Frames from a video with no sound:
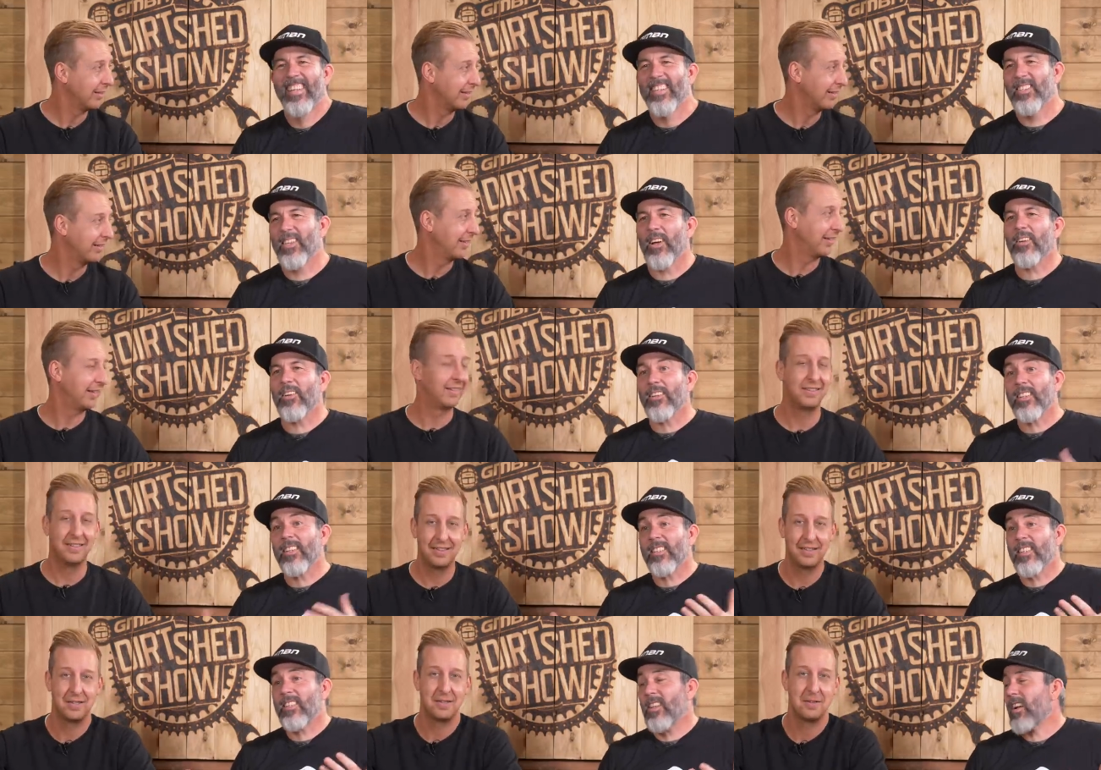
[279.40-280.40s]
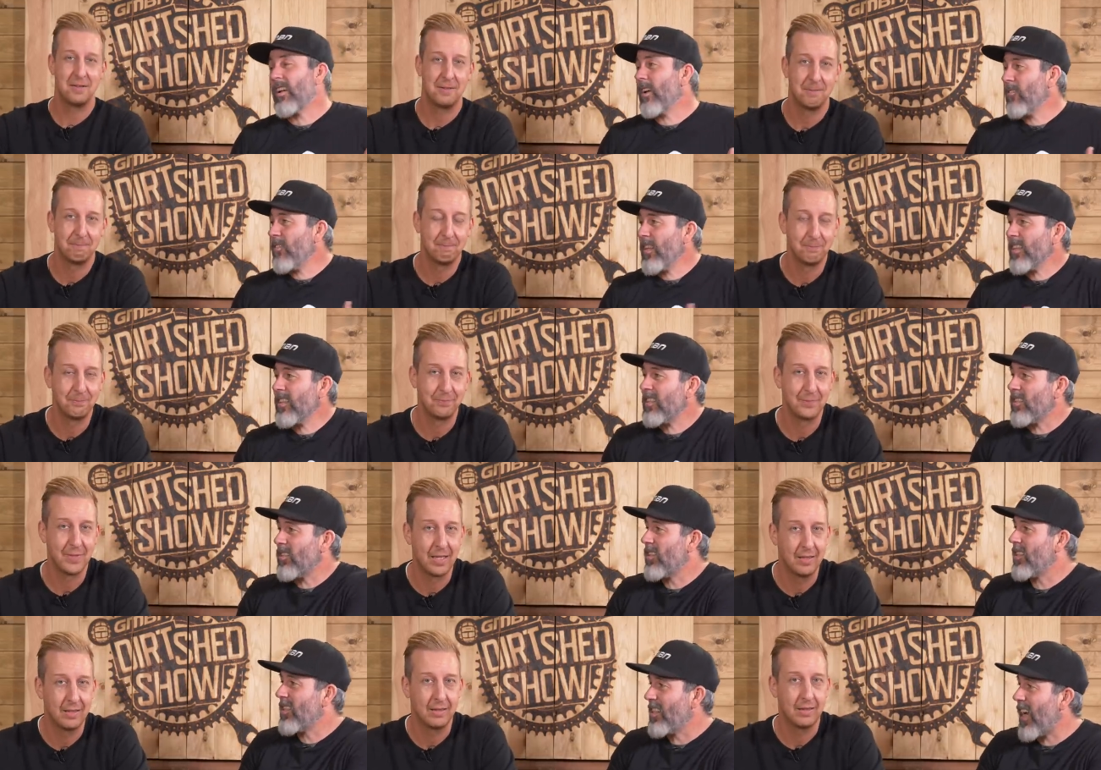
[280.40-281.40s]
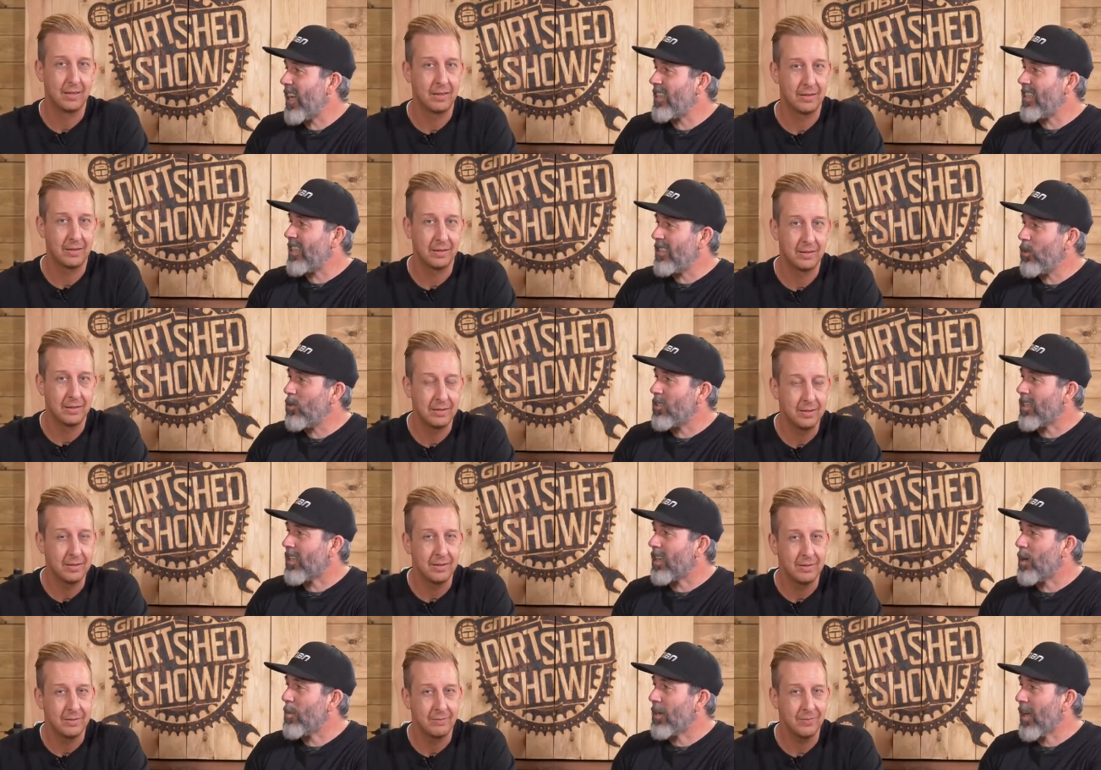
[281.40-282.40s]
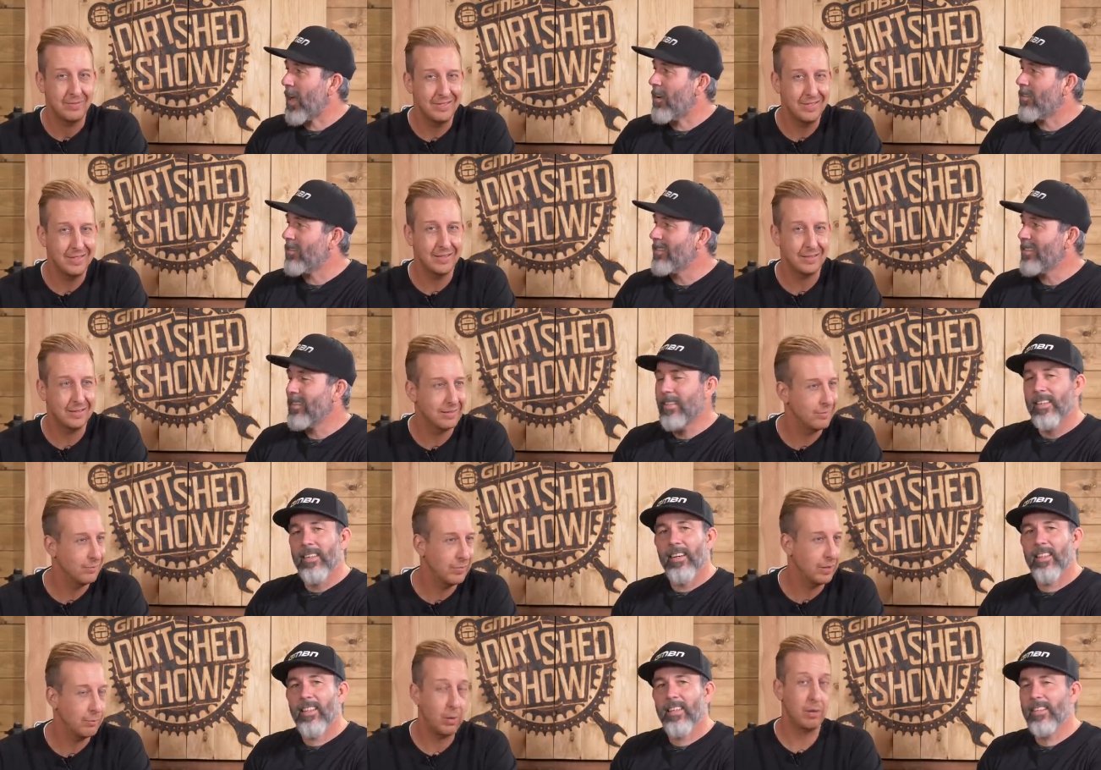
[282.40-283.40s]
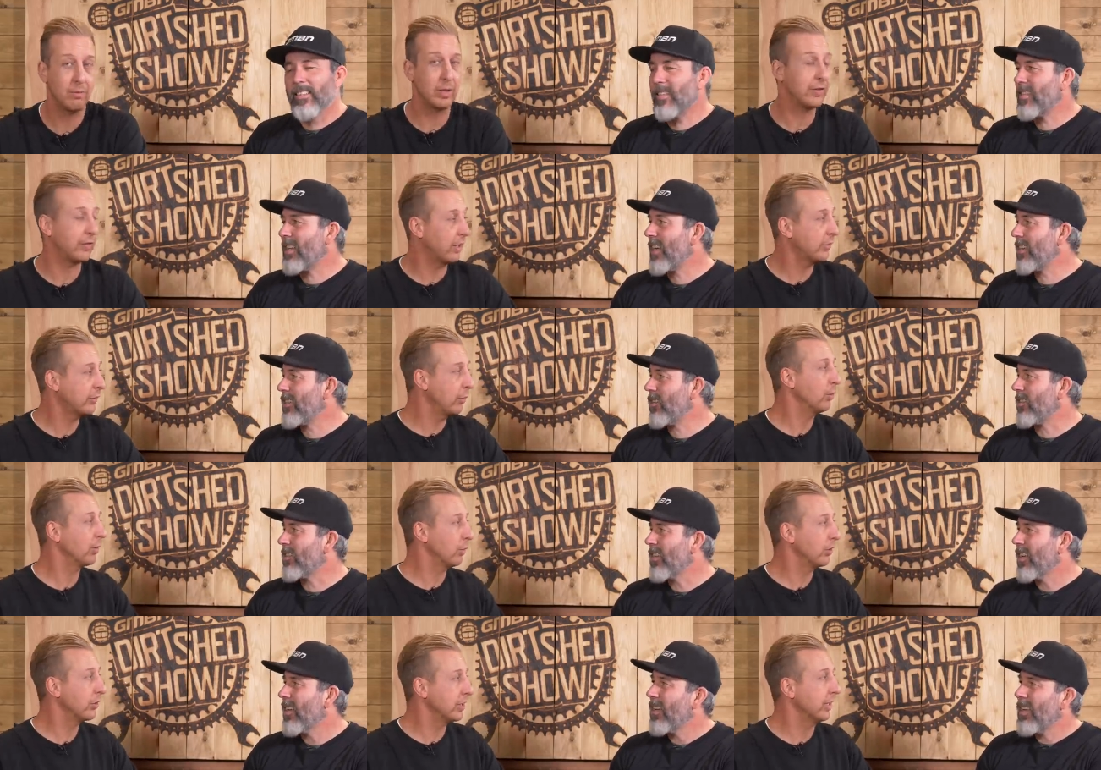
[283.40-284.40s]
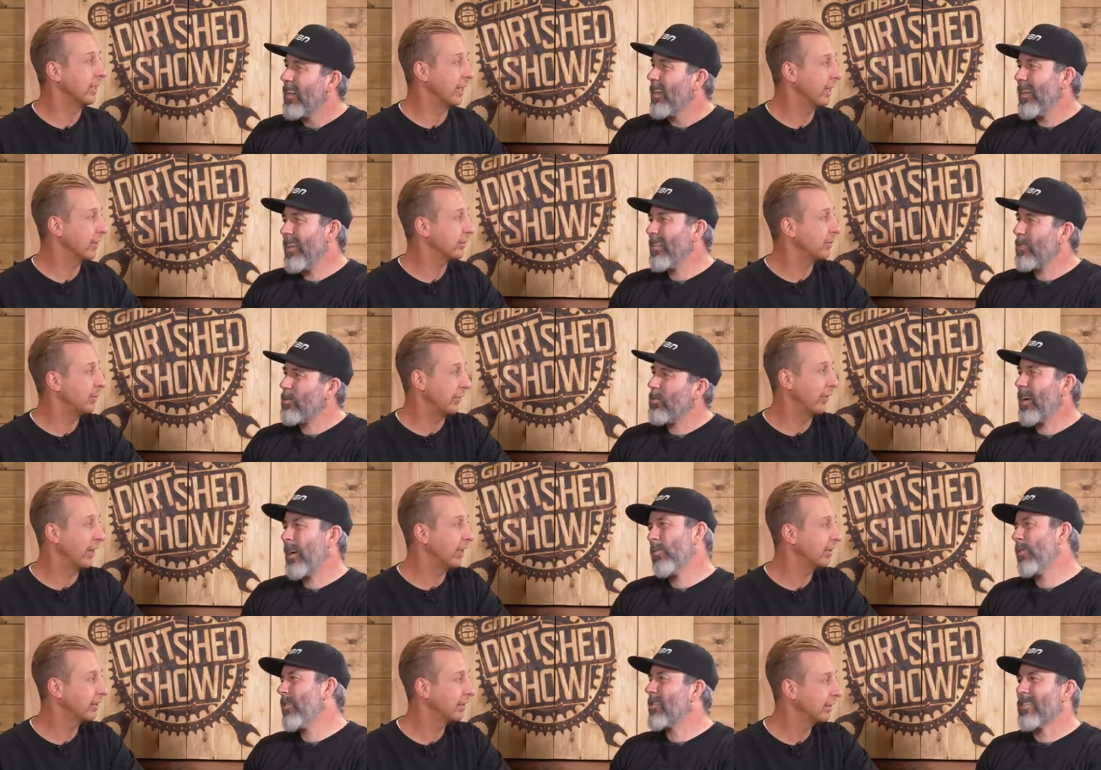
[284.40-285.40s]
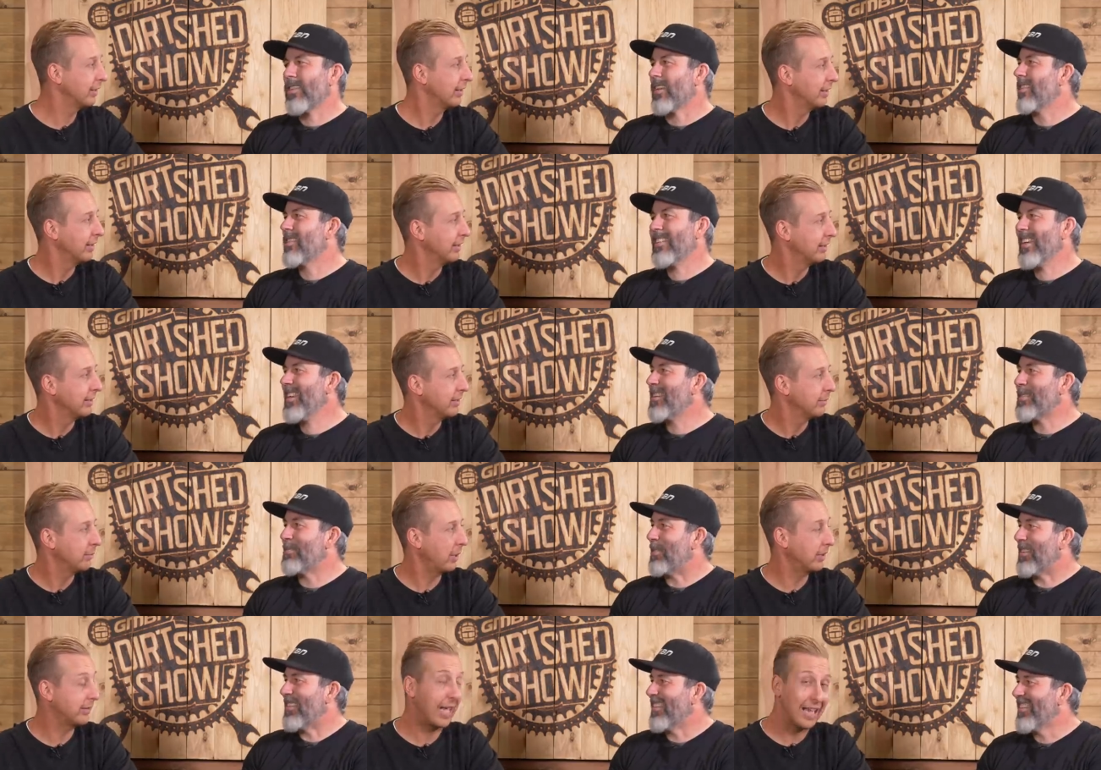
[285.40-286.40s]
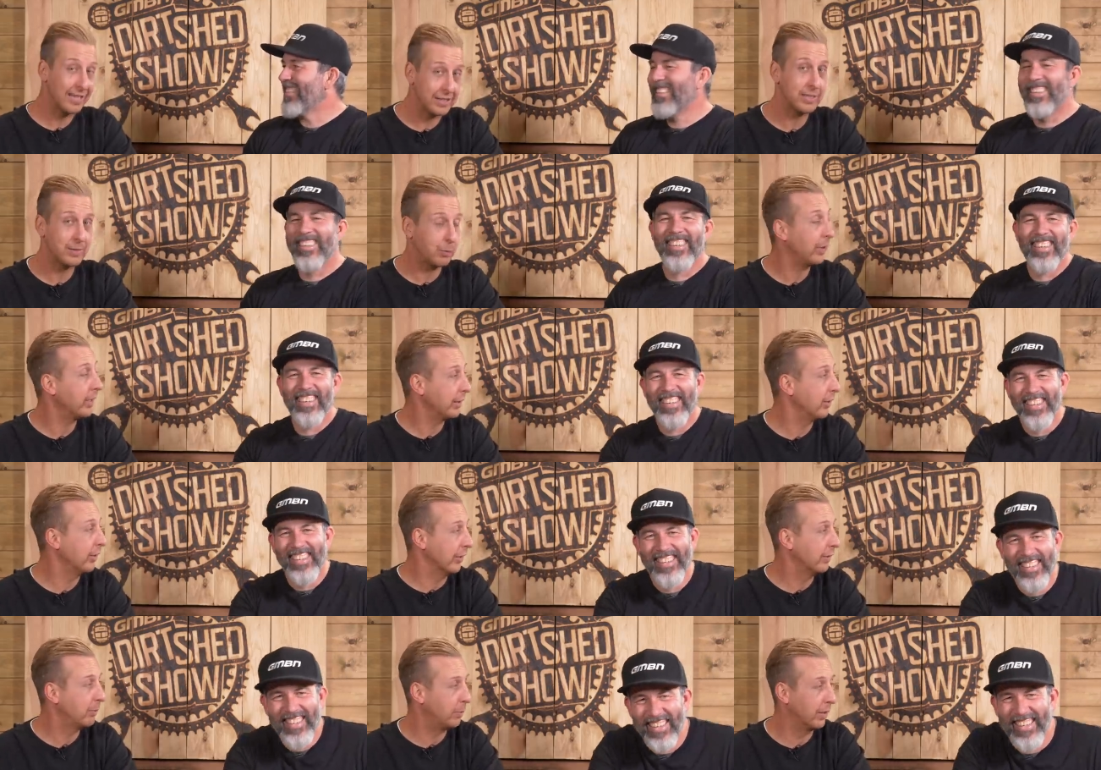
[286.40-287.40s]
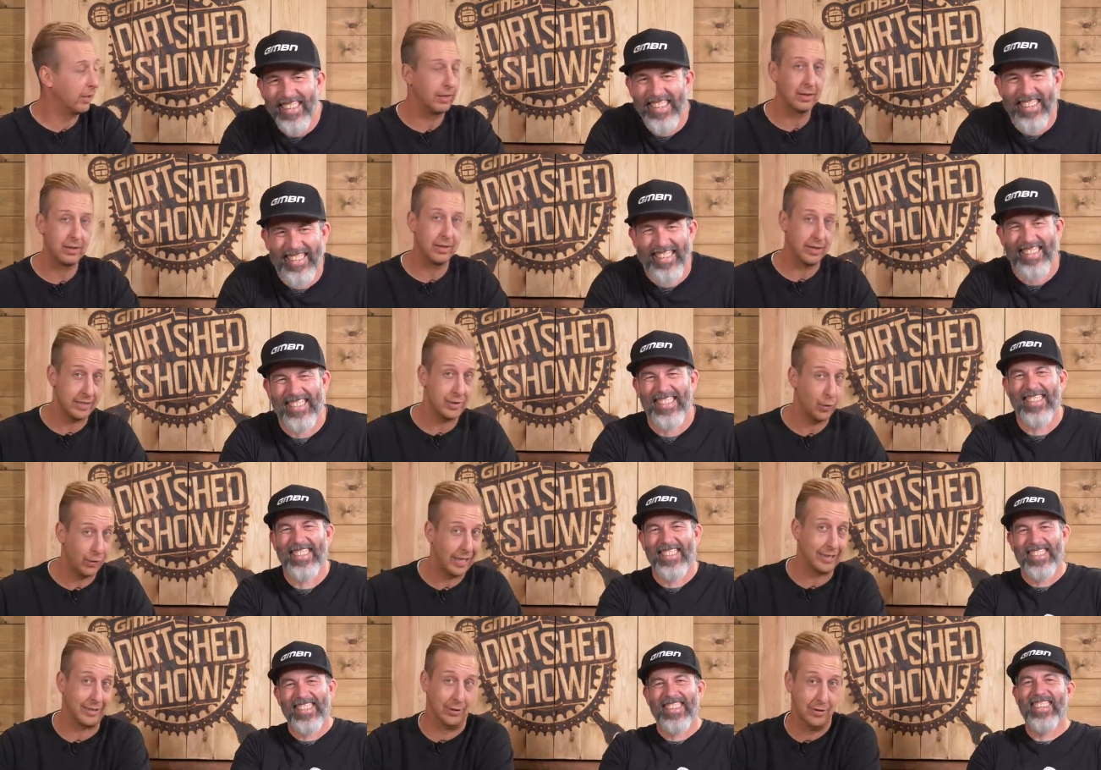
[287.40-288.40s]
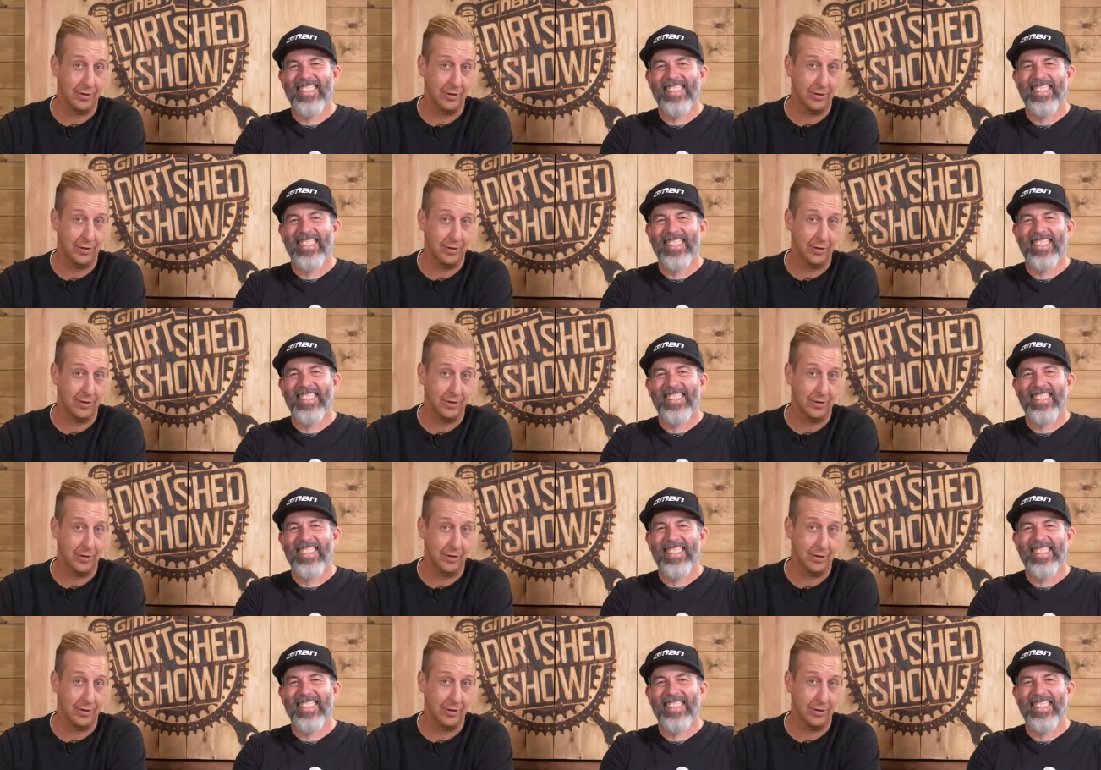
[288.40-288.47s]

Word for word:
Speaker 1: So this is like, I think this is the Daddy Doddy coming
Speaker 2: out. Yeah, I do all the washing in the house. It's all that washing, it's terrible. Daz is pretty good, but like it's not that